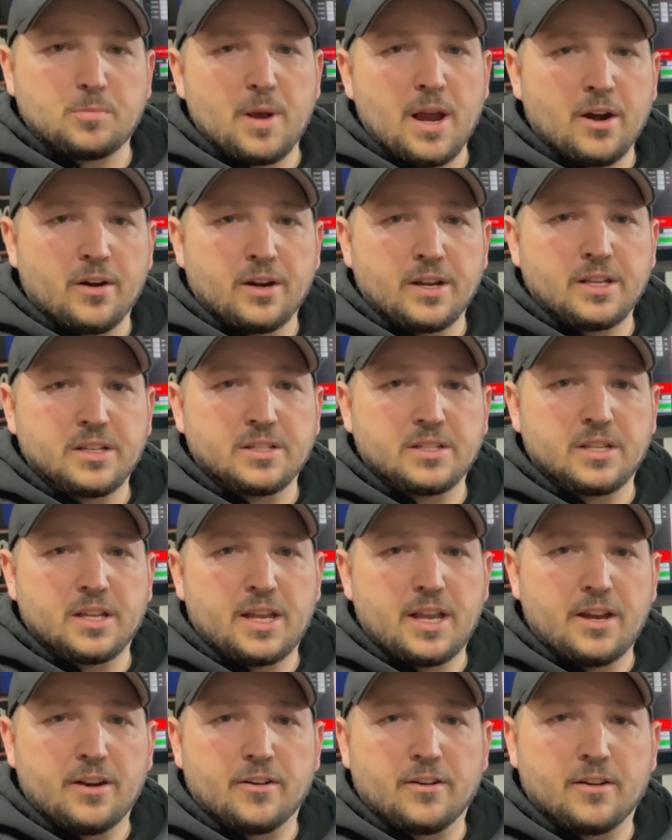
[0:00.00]
bearings
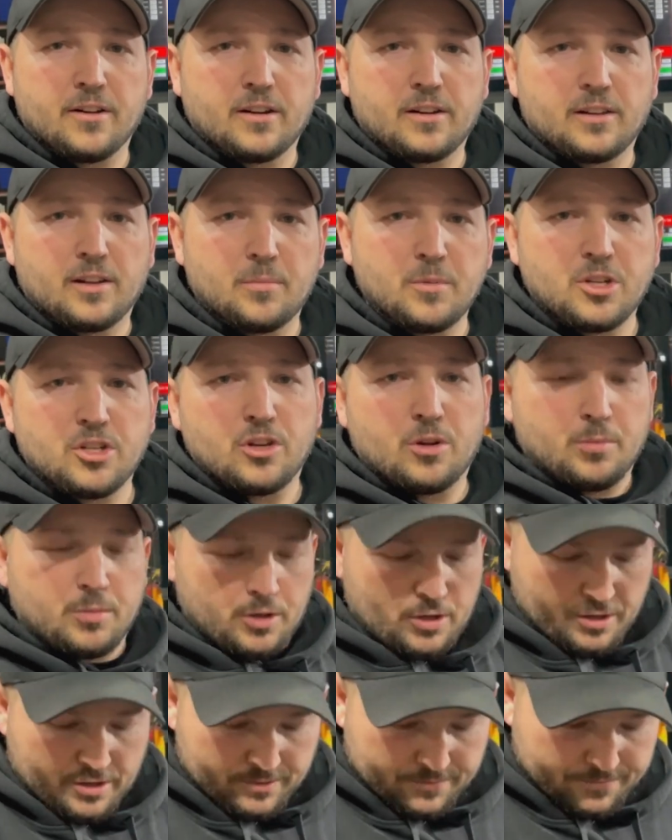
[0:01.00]
here. Let me show them to you.